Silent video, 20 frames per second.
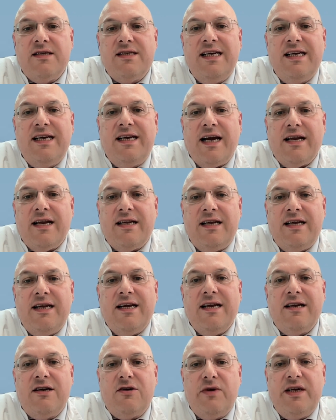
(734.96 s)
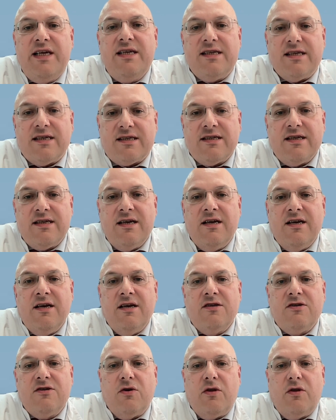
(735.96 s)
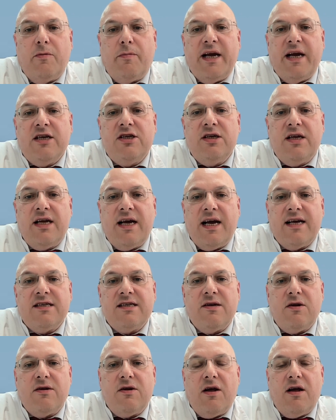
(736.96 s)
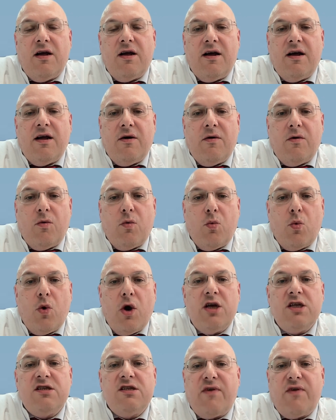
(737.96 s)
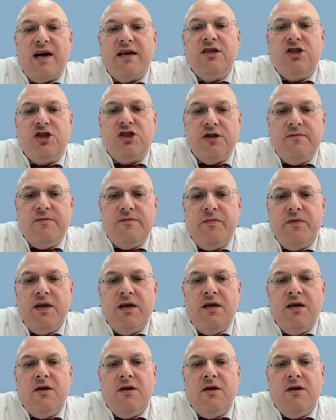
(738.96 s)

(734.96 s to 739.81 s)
CKD increases. So the patient has a worse function